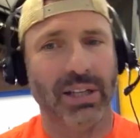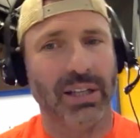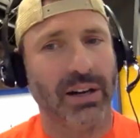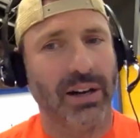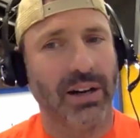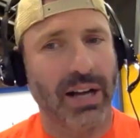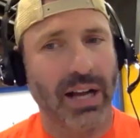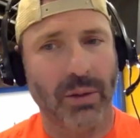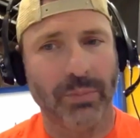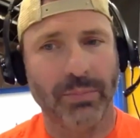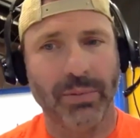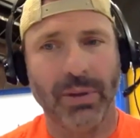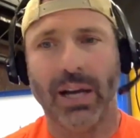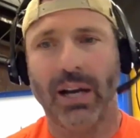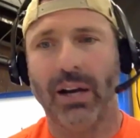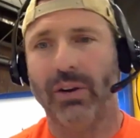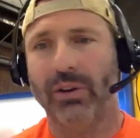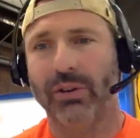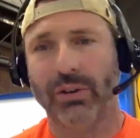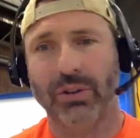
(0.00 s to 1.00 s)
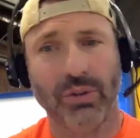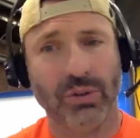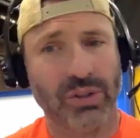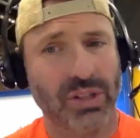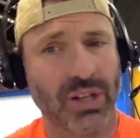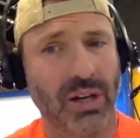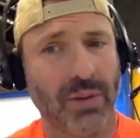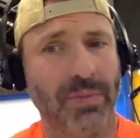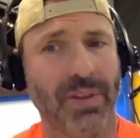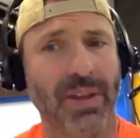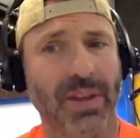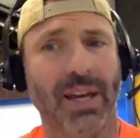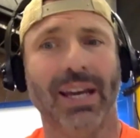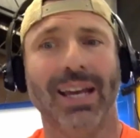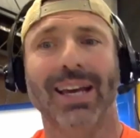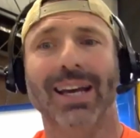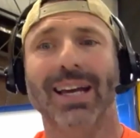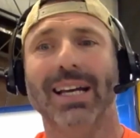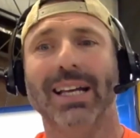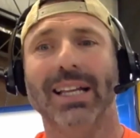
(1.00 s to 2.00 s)
there to help you out or do something,
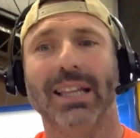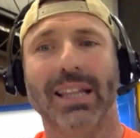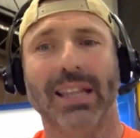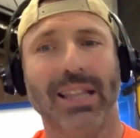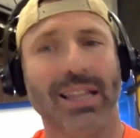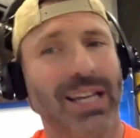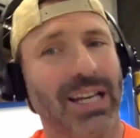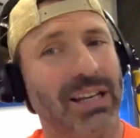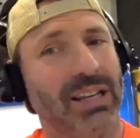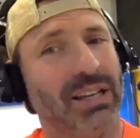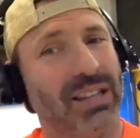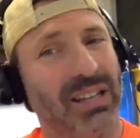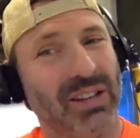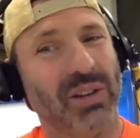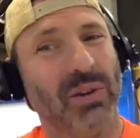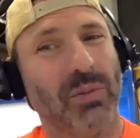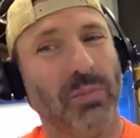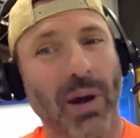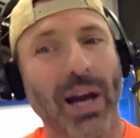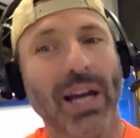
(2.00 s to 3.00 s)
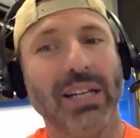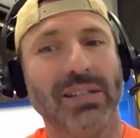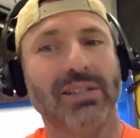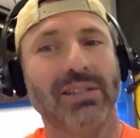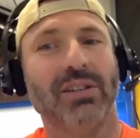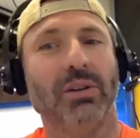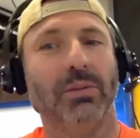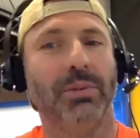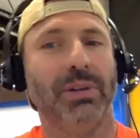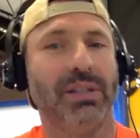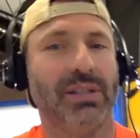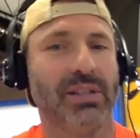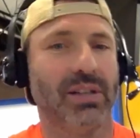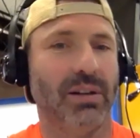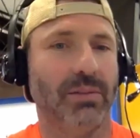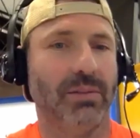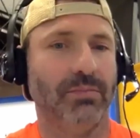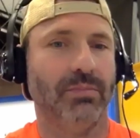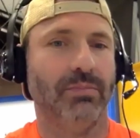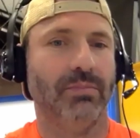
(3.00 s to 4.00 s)
then there might still be
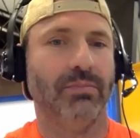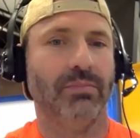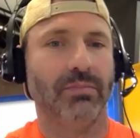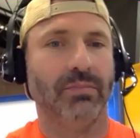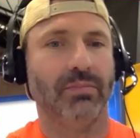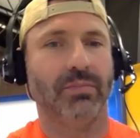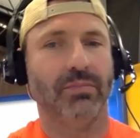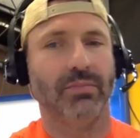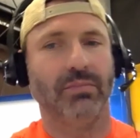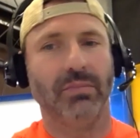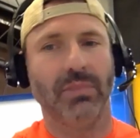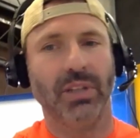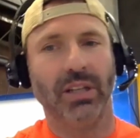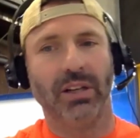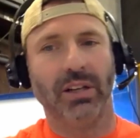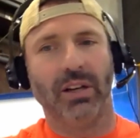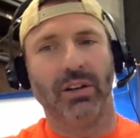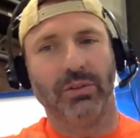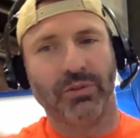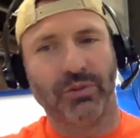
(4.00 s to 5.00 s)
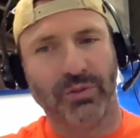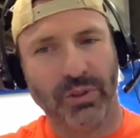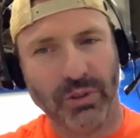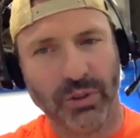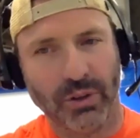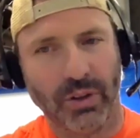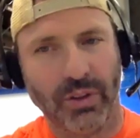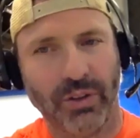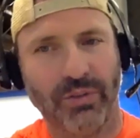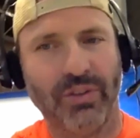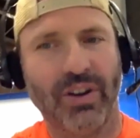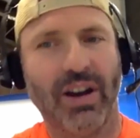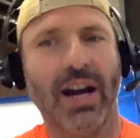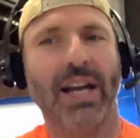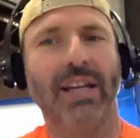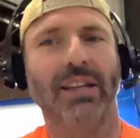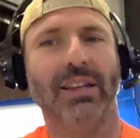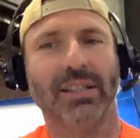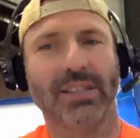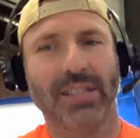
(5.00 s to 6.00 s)
some, fruit on the
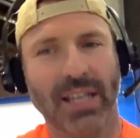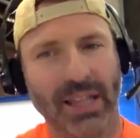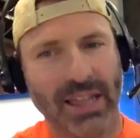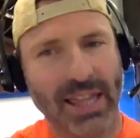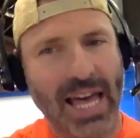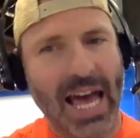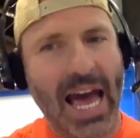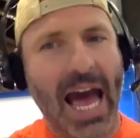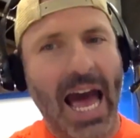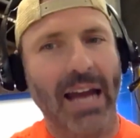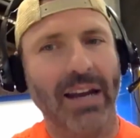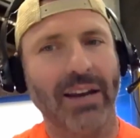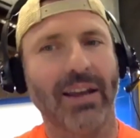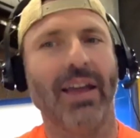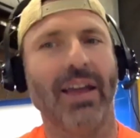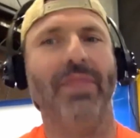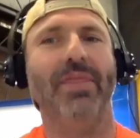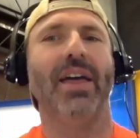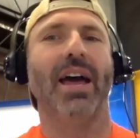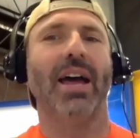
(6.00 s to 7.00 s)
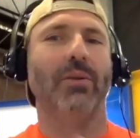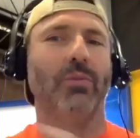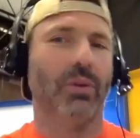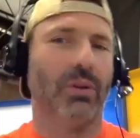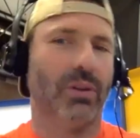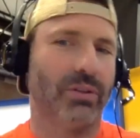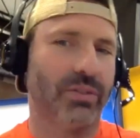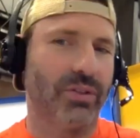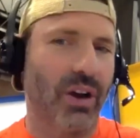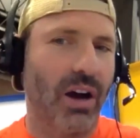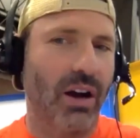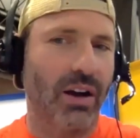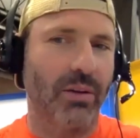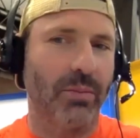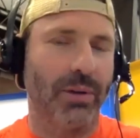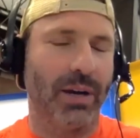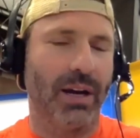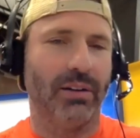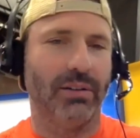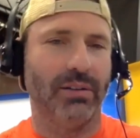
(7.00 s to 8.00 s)
vine. Let's get that. And then we'll talk
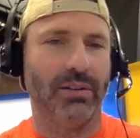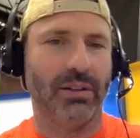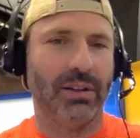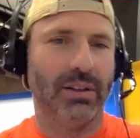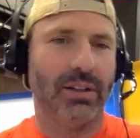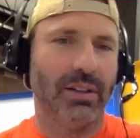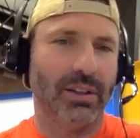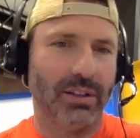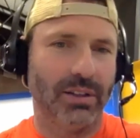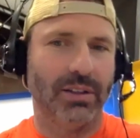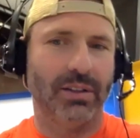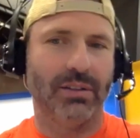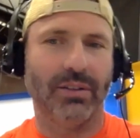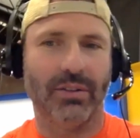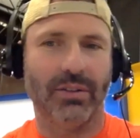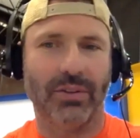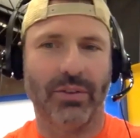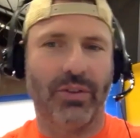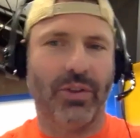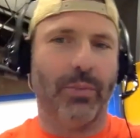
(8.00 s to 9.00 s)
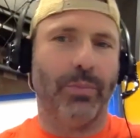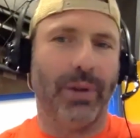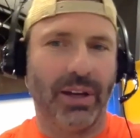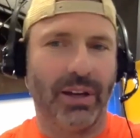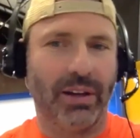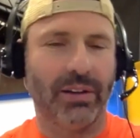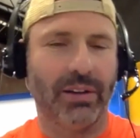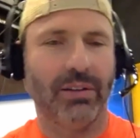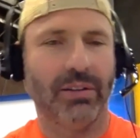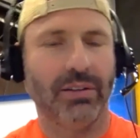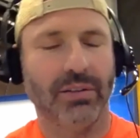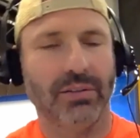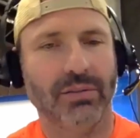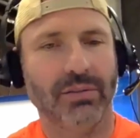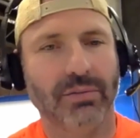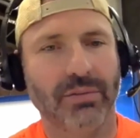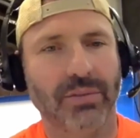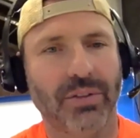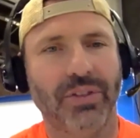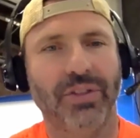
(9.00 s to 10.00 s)
about the big
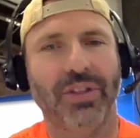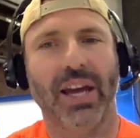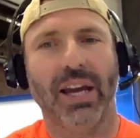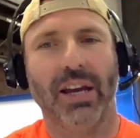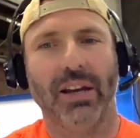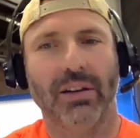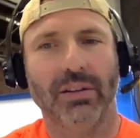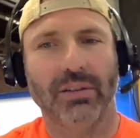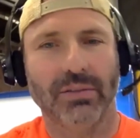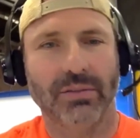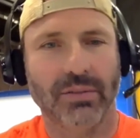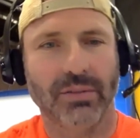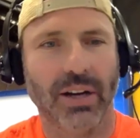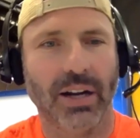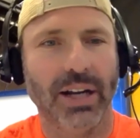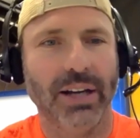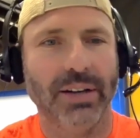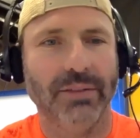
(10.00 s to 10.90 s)
thing. Right?